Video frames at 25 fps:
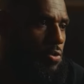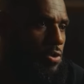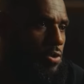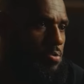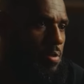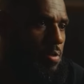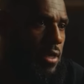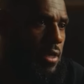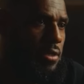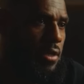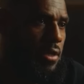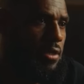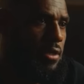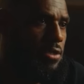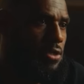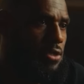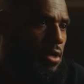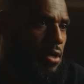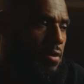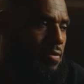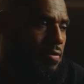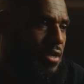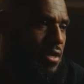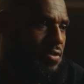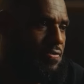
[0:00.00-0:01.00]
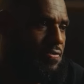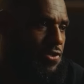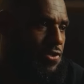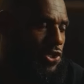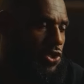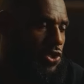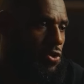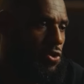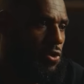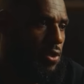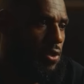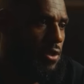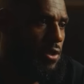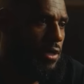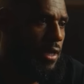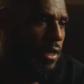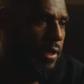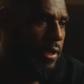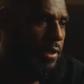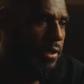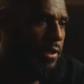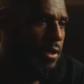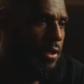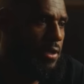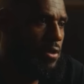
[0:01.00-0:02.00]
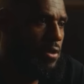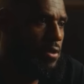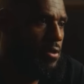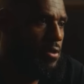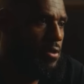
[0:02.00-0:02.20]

the respect they deserve, that's for sure. And they uh